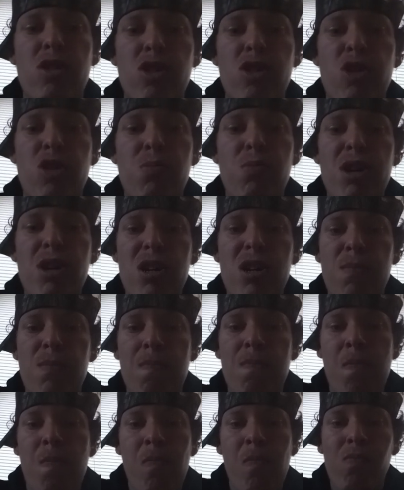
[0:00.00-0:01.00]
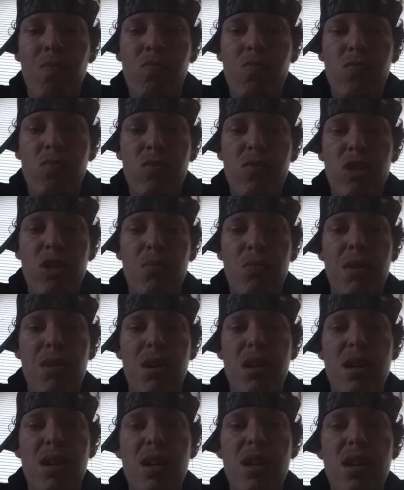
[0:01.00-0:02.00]
a spit, but
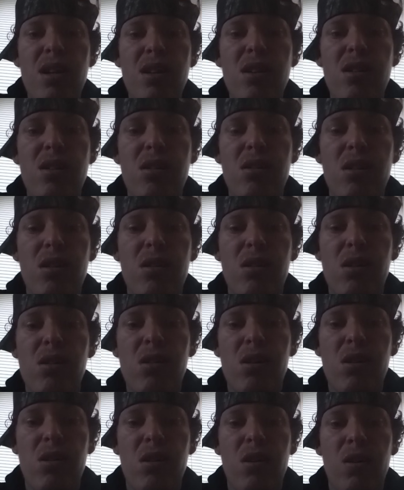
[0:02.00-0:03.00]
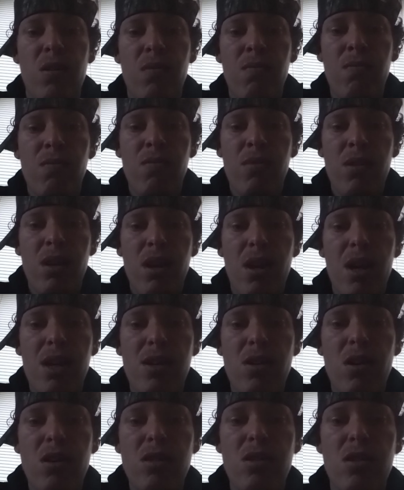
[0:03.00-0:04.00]
it is. It
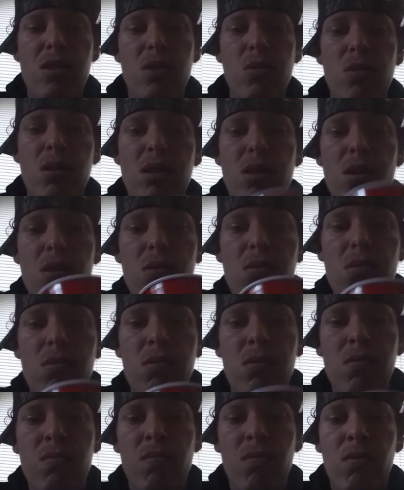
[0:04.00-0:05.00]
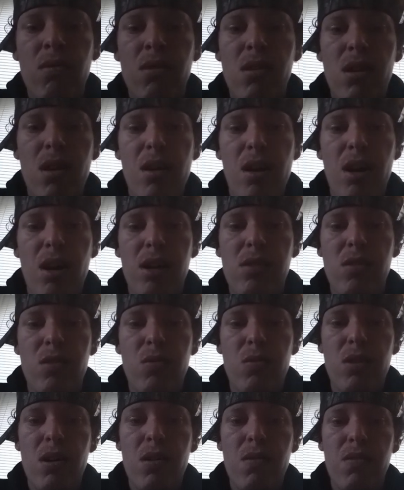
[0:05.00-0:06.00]
does do it though. After a
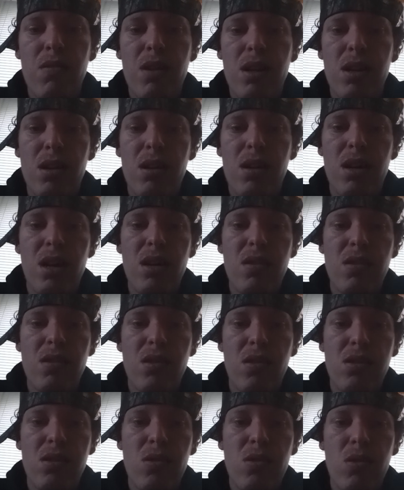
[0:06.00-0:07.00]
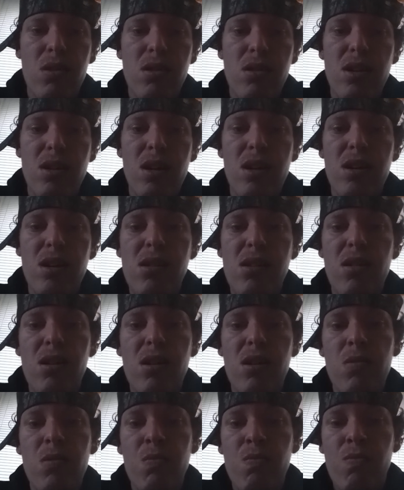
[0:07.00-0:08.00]
while of it kind of sort of sitting in
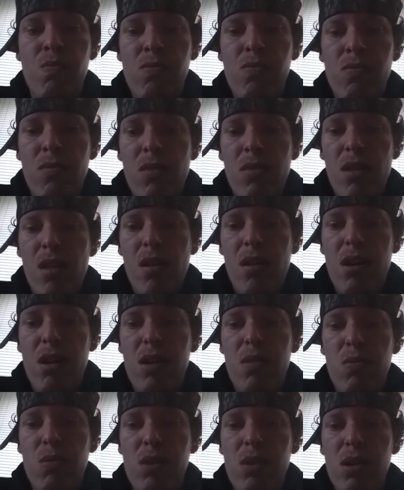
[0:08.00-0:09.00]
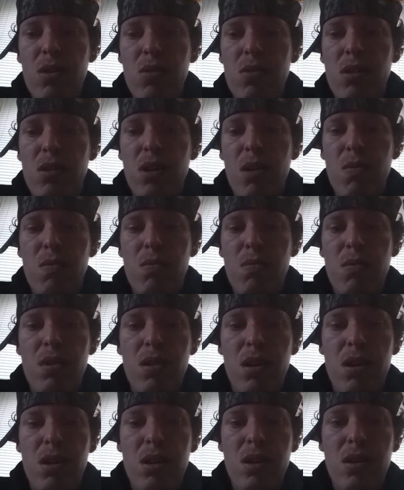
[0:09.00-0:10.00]
there, it will come
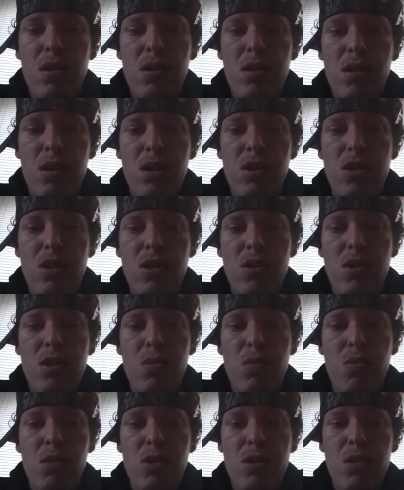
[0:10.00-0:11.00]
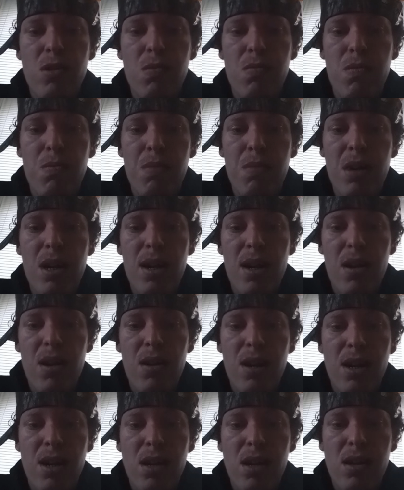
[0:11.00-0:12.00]
and the juice will spit out
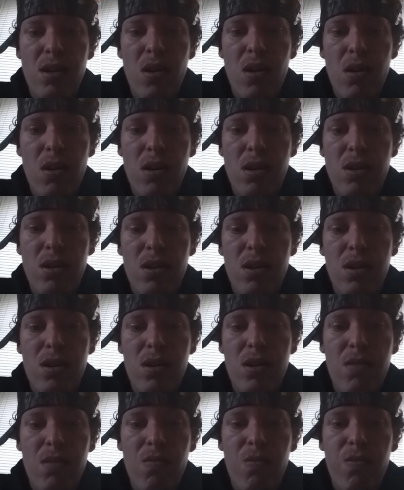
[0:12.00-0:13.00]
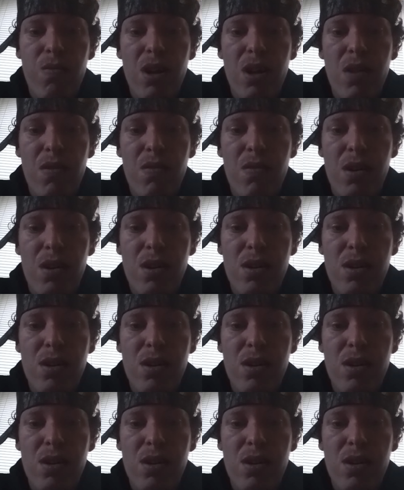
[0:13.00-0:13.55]
like a dark flavor,